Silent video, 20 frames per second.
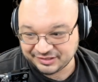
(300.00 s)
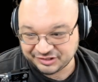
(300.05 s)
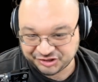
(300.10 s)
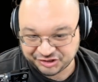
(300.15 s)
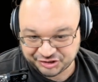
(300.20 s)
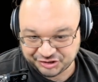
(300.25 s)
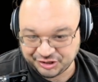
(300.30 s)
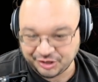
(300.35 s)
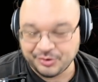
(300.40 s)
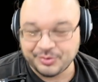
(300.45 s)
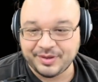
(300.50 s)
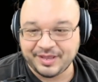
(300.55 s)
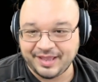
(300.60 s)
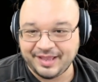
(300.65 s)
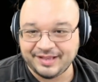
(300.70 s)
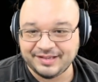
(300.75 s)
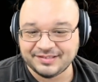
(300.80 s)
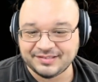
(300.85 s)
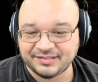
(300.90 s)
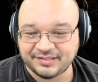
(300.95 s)

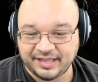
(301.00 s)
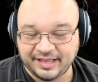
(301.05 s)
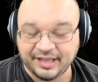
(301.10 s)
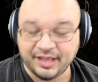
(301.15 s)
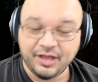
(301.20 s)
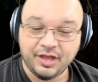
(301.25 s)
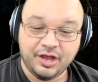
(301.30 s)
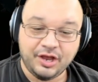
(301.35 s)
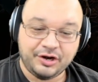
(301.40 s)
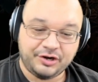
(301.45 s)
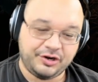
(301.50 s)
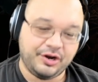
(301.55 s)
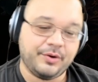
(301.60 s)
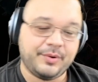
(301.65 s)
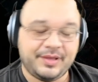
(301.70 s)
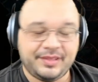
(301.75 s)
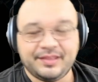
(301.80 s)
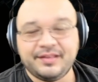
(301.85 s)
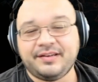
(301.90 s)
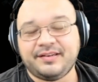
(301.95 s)
showcase, like
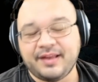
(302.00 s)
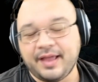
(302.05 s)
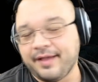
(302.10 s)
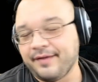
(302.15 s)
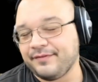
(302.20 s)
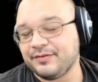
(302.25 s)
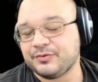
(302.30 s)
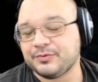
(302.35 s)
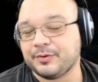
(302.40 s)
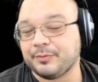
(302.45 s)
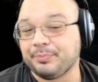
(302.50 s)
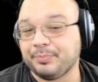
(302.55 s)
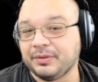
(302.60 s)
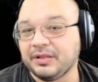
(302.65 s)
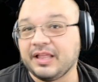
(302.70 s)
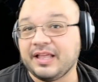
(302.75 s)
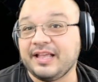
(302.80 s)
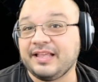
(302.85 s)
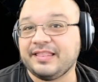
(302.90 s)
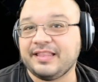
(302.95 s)
knowing the devs were
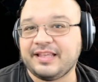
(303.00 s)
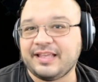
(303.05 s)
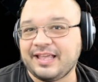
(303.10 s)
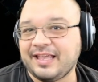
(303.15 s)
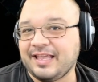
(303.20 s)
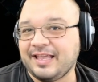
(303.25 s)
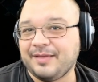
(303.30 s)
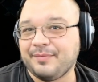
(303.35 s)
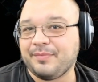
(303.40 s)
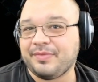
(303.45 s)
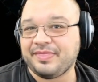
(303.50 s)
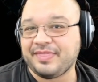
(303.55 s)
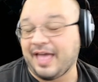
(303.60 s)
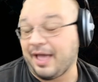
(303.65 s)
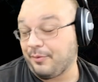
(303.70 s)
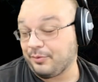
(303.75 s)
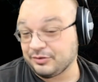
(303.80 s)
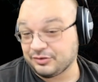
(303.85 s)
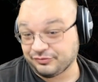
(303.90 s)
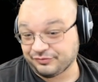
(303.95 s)
playing the game
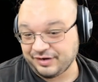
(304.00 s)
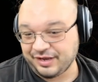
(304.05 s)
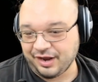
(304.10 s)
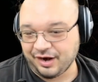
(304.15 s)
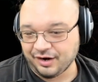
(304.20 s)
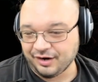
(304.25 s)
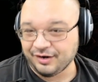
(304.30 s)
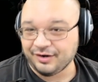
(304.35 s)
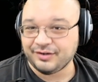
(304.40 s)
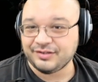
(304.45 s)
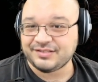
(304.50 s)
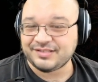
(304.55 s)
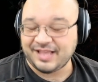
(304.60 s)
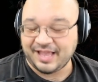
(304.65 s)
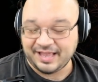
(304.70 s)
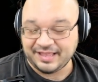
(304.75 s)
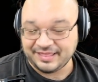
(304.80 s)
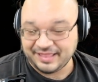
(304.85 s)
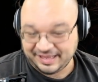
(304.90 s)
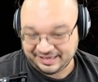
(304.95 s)
that was rehearsed
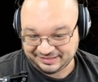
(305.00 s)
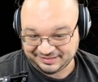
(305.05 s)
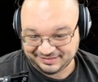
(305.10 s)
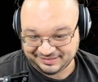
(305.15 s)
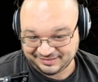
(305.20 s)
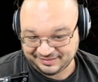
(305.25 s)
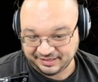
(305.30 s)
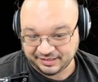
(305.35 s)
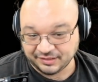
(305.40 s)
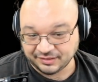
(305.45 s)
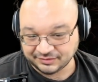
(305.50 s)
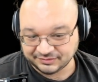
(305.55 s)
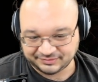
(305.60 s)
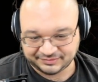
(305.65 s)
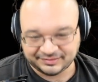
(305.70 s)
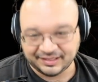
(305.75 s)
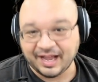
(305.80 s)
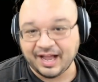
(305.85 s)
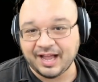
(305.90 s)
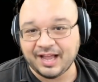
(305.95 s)
and they still
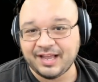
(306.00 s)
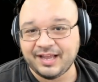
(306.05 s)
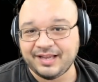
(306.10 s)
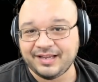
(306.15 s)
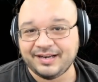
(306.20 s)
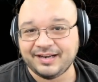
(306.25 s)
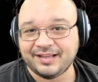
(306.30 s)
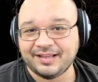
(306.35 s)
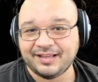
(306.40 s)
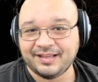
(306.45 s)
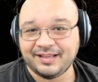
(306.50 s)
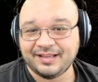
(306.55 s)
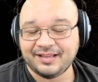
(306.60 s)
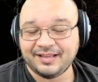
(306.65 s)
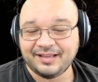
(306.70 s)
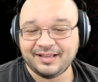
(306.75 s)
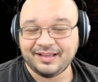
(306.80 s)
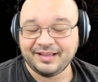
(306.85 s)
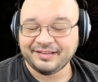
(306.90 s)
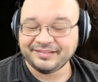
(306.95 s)
died.
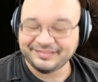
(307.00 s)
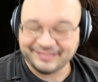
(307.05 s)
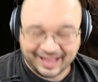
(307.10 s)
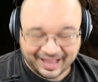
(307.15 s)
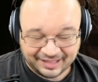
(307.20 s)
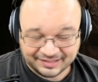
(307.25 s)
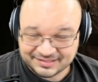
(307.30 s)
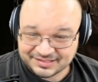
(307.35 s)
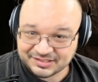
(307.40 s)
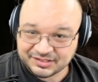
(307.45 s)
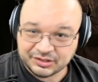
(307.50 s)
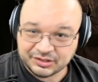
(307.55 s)
That's